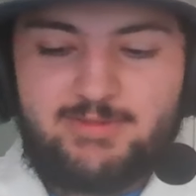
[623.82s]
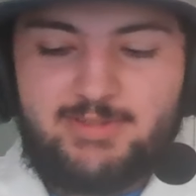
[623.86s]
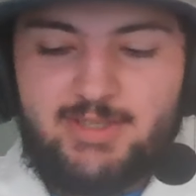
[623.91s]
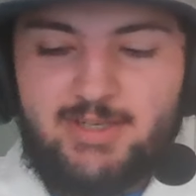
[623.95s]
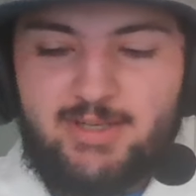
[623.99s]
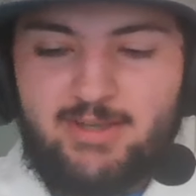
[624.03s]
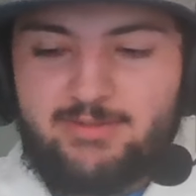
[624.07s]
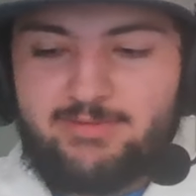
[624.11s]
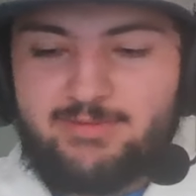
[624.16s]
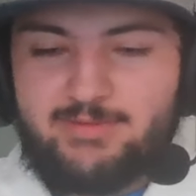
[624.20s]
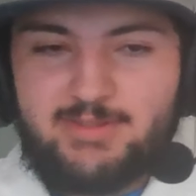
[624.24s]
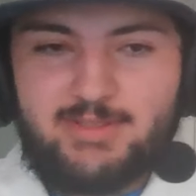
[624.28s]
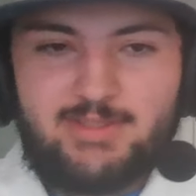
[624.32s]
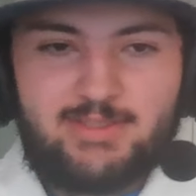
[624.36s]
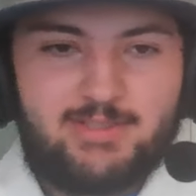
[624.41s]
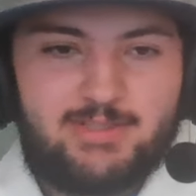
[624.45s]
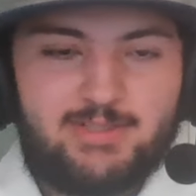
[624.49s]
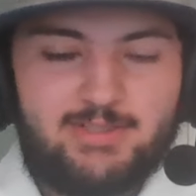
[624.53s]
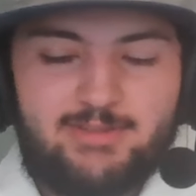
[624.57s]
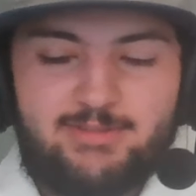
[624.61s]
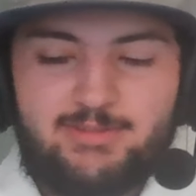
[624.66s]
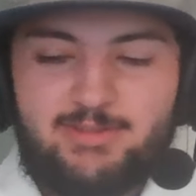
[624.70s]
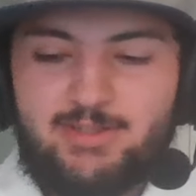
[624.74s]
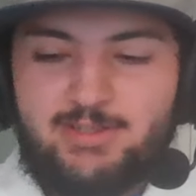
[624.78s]
Definitely
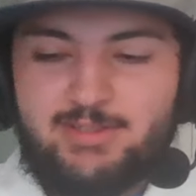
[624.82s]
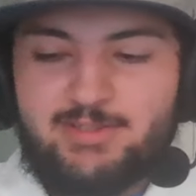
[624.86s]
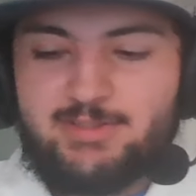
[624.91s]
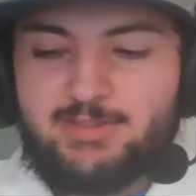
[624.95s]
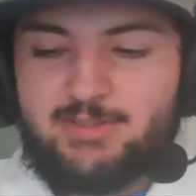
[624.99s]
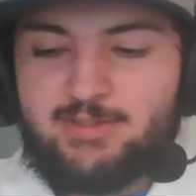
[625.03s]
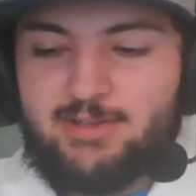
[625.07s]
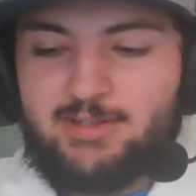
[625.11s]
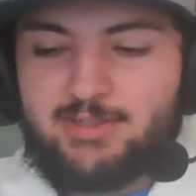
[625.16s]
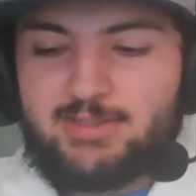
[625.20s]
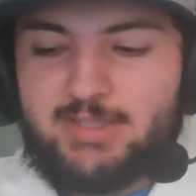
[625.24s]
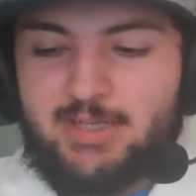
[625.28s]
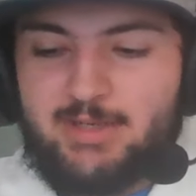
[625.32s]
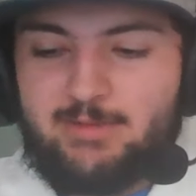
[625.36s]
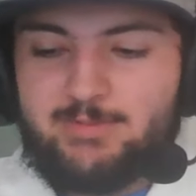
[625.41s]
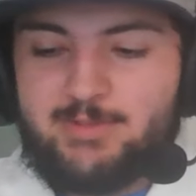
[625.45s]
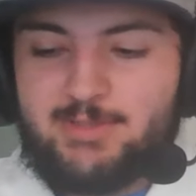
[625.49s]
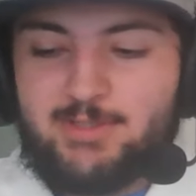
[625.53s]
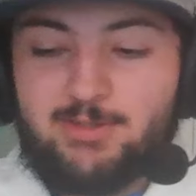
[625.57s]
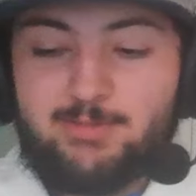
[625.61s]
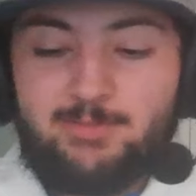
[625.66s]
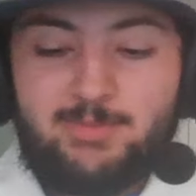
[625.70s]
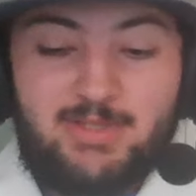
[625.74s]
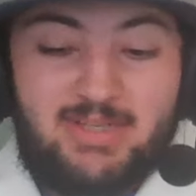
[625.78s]
could have done it a long time
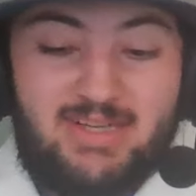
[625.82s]
ago,